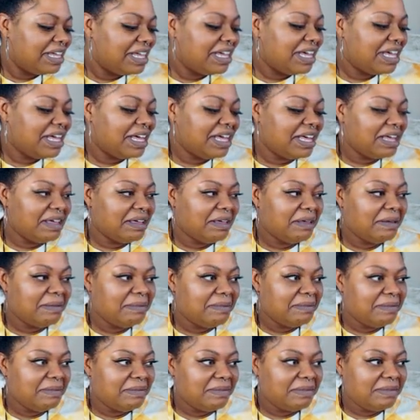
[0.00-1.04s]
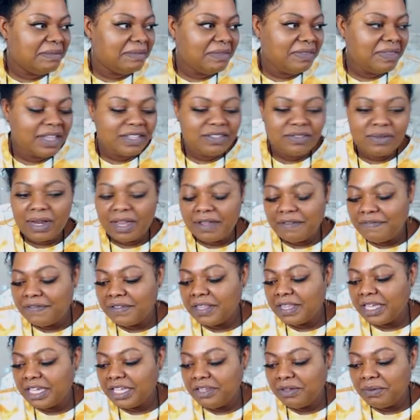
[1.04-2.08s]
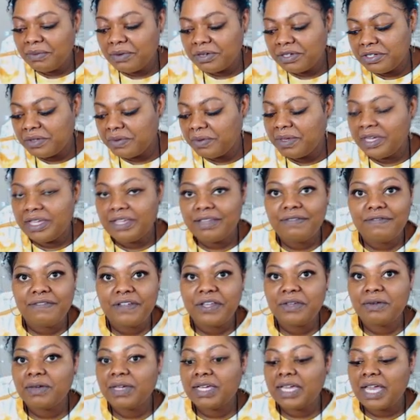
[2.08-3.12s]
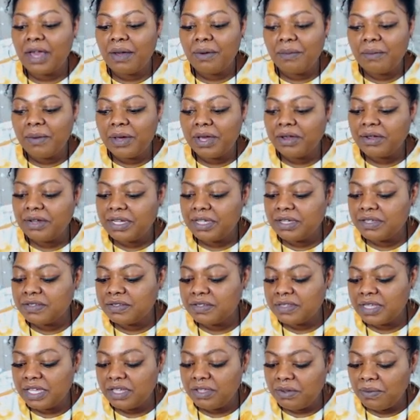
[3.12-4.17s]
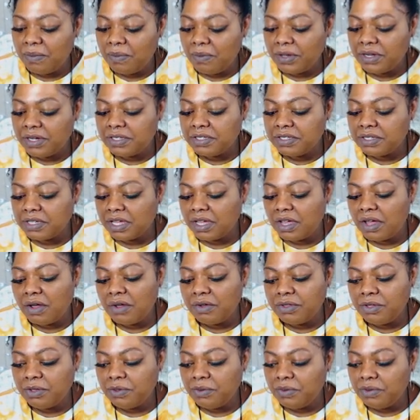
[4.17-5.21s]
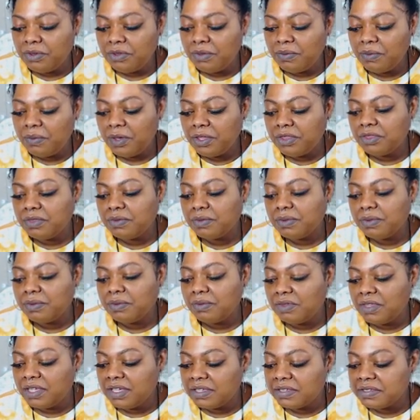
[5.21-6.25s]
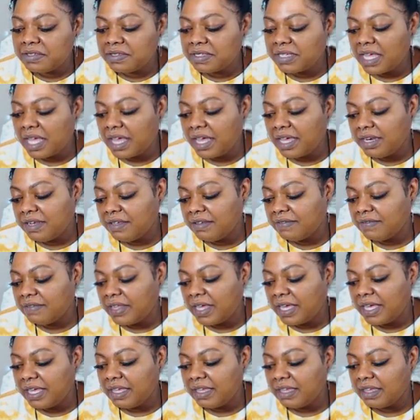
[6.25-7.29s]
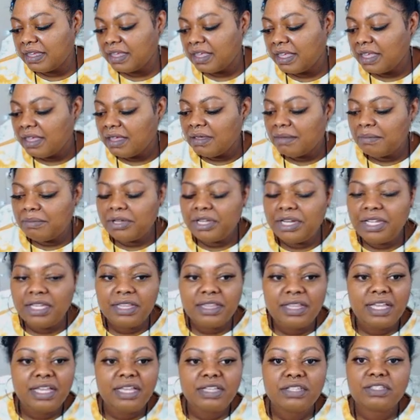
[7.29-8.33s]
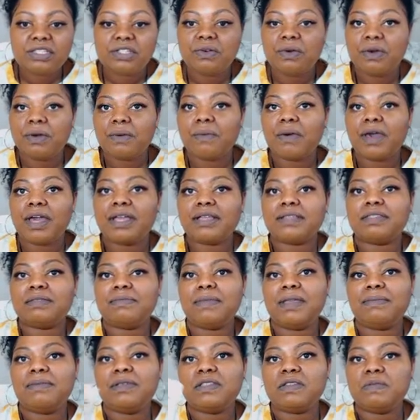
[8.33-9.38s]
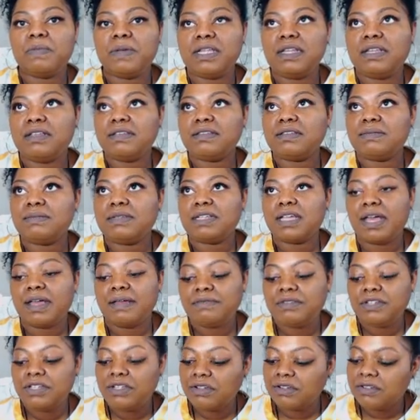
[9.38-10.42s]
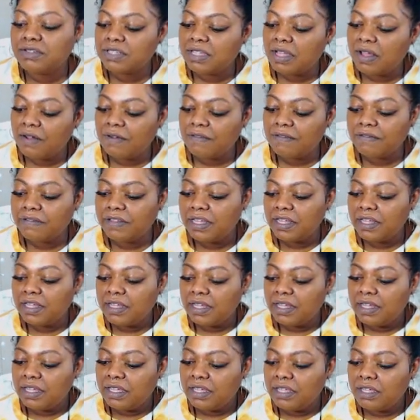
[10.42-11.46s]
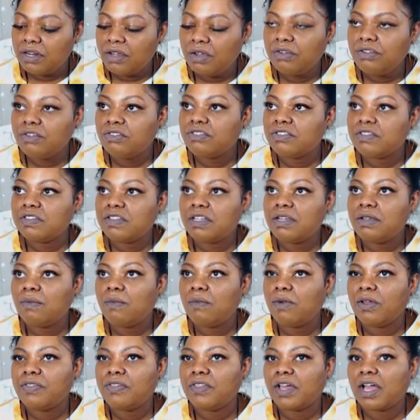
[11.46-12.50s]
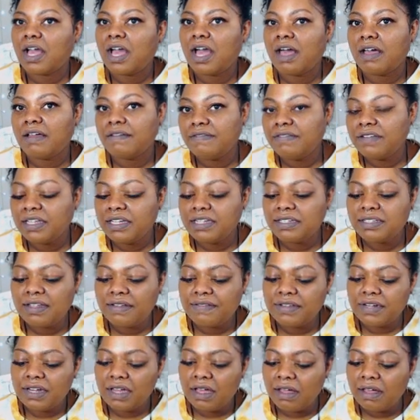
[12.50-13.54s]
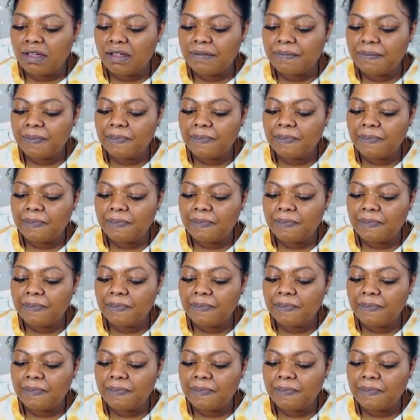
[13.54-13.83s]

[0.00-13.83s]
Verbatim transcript: um, that's what I feel like you were doing, figuring out where it is that you wanted to go. You you went through this kind of like putting things to a rest, maybe spending some time to yourself. You know, you just didn't want the conflict of it all